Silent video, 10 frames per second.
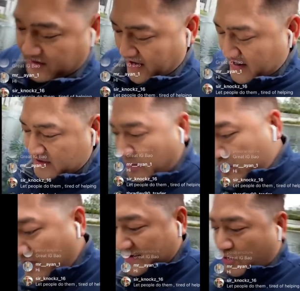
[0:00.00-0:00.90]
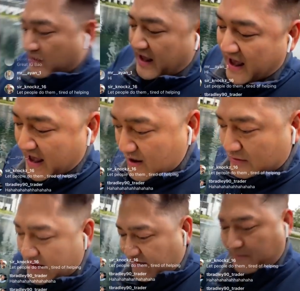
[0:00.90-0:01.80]
Okay? Some of you guys are
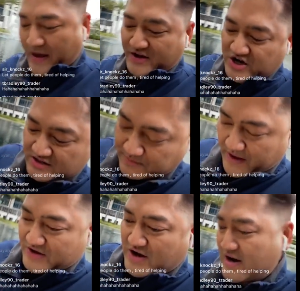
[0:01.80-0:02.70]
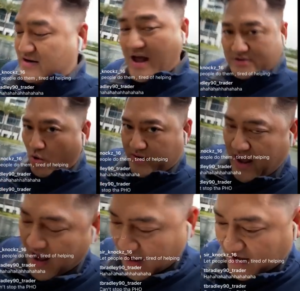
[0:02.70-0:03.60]
okay with living paycheck to paycheck, and that's
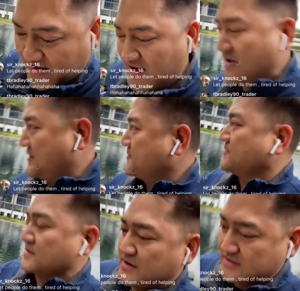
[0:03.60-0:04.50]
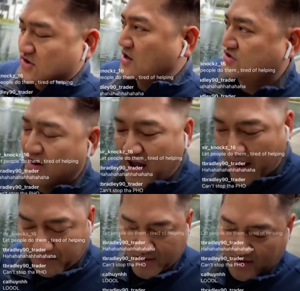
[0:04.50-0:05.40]
okay. As long as you're
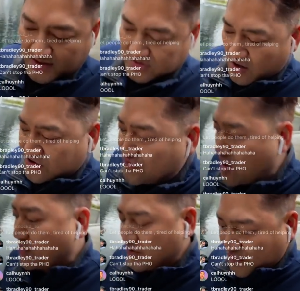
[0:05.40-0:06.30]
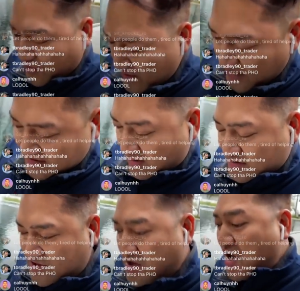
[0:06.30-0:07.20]
happy, as long as you know what you're doing, as
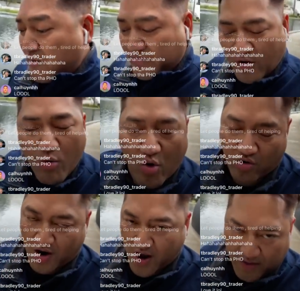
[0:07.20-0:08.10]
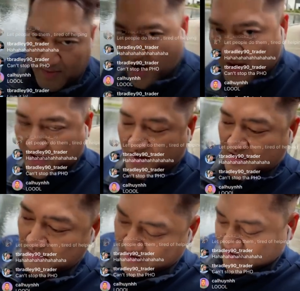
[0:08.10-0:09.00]
long as you but don't cry about
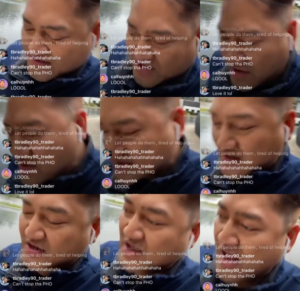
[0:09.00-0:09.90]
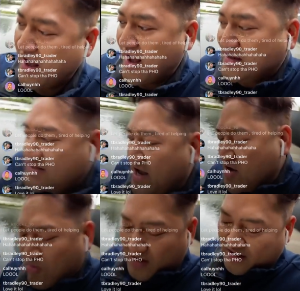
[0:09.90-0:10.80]
it and then make excuses and
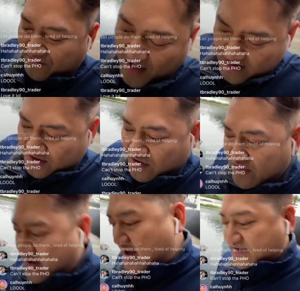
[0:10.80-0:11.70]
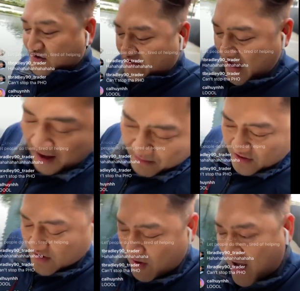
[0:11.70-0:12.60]
say you want to fucking do this, do
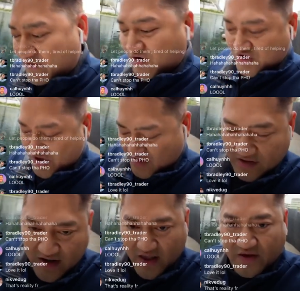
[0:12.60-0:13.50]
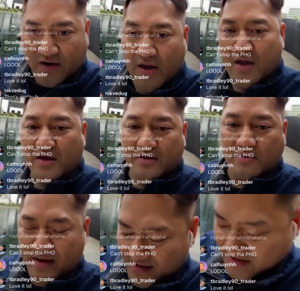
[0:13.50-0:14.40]
that, but you don't have your shit together.
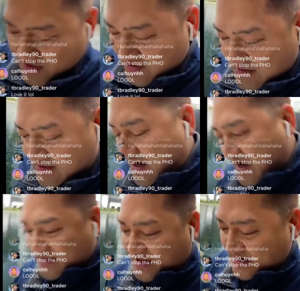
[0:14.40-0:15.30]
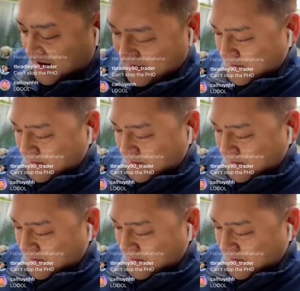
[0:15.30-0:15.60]
You make excuses, guys.